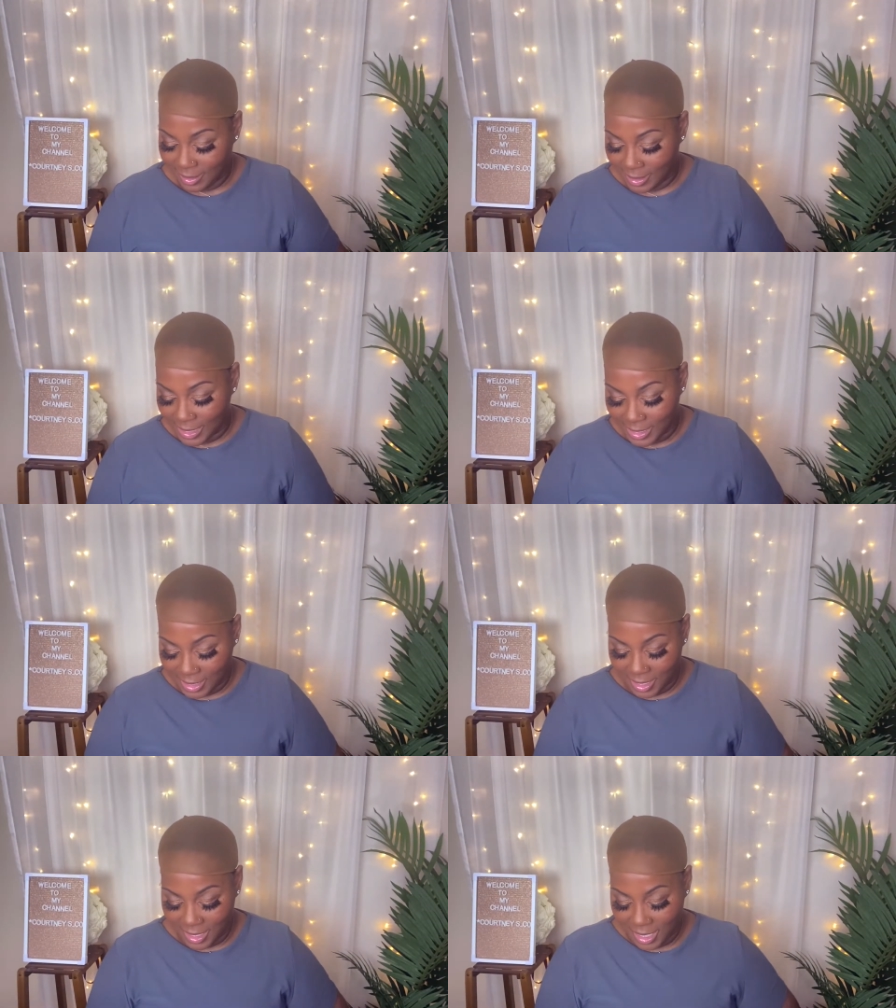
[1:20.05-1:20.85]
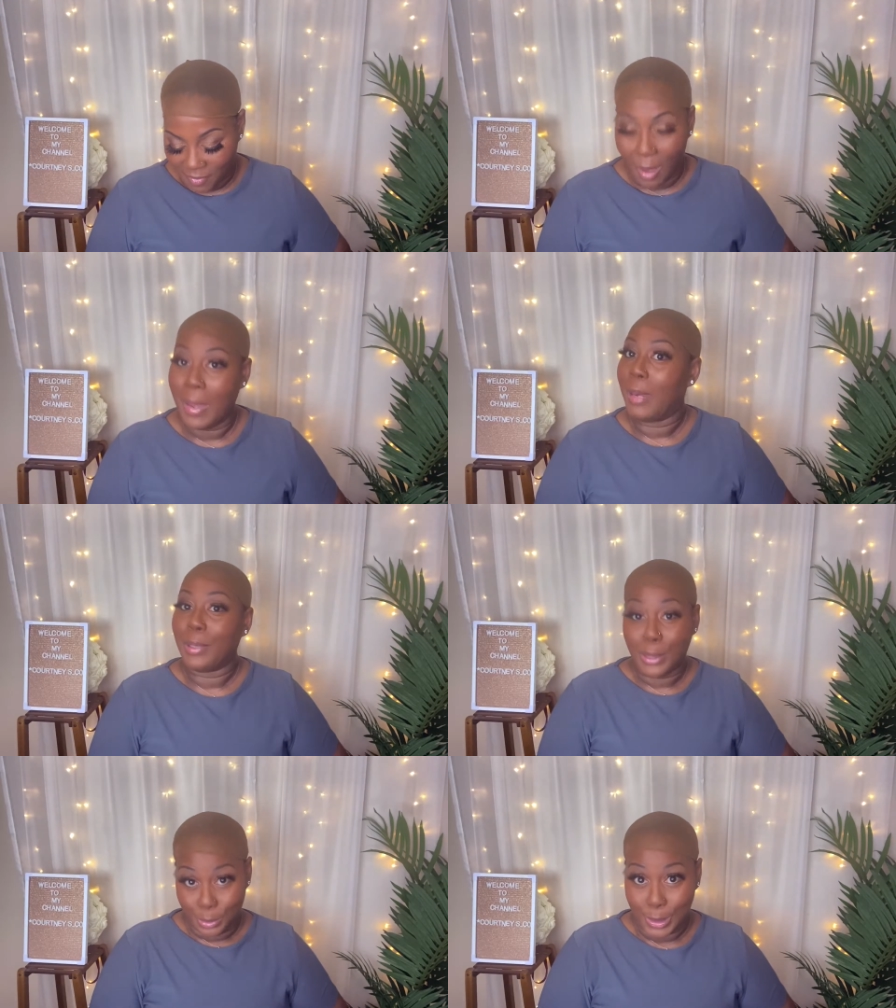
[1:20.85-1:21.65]
Let's see if I'm able
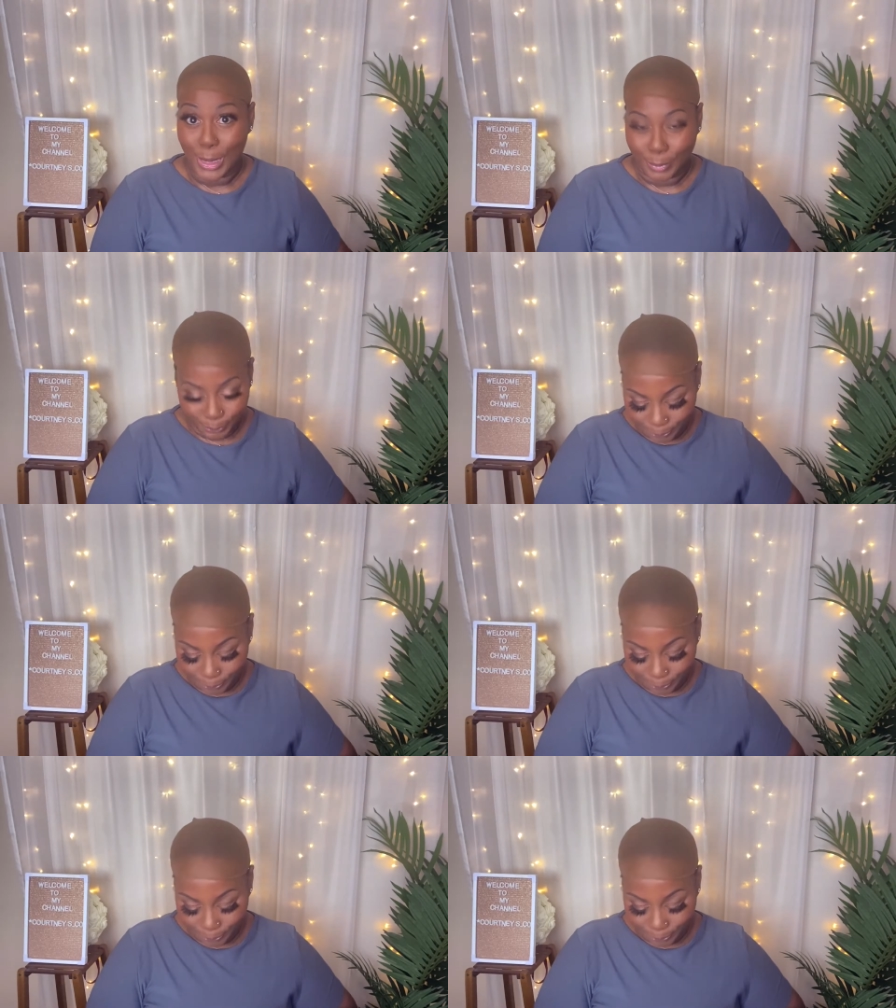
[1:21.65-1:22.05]
to do so.